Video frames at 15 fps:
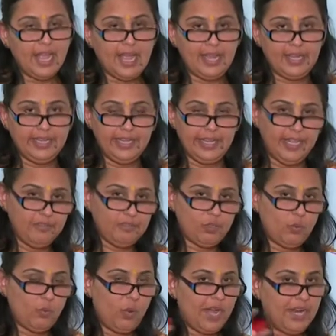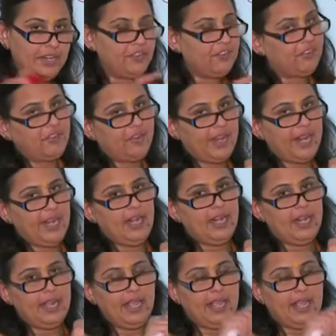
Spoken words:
and leaves a white trail,